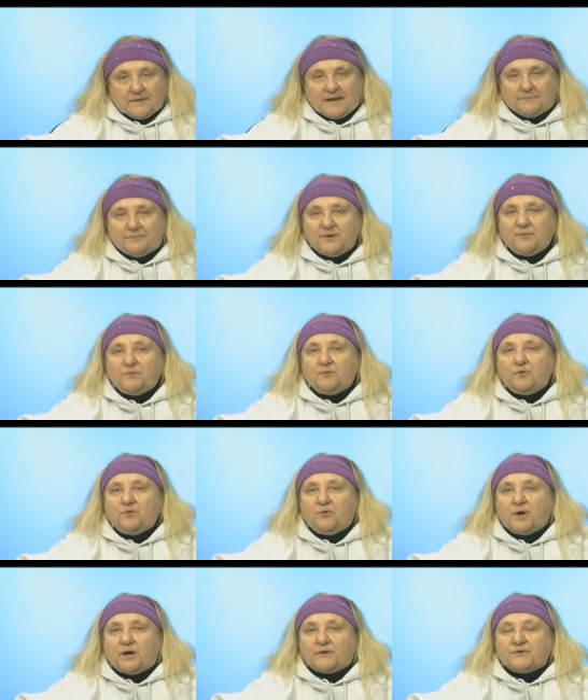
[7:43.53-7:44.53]
People
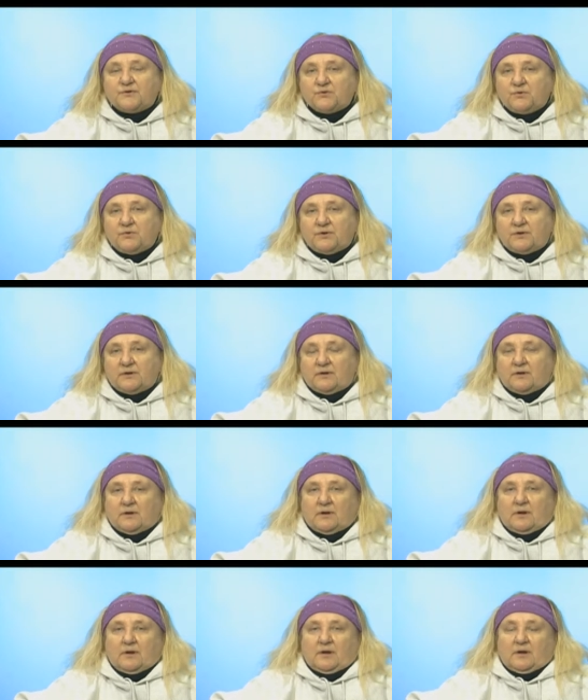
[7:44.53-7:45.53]
who are doing
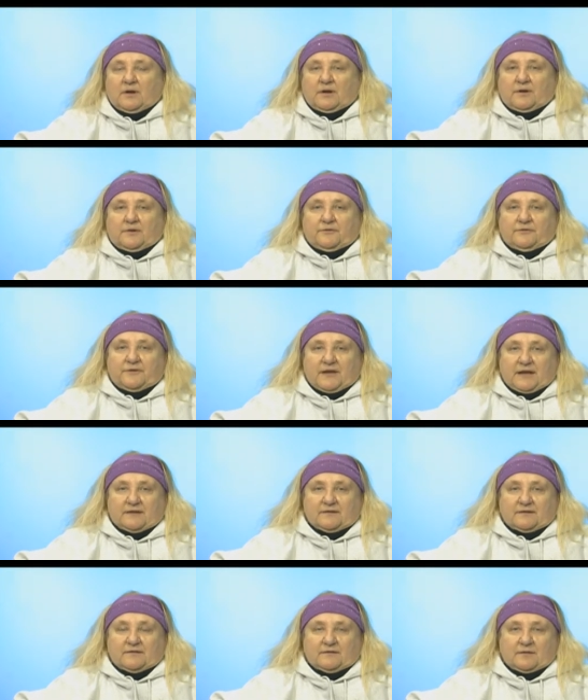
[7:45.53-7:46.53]

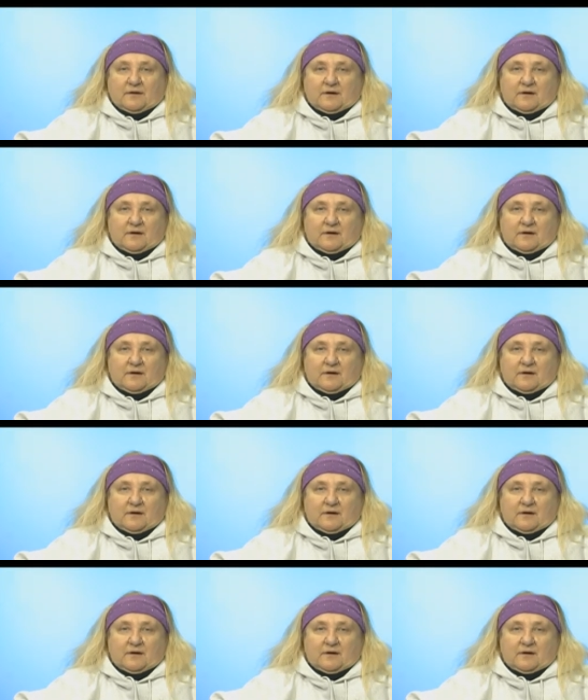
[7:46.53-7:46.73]
that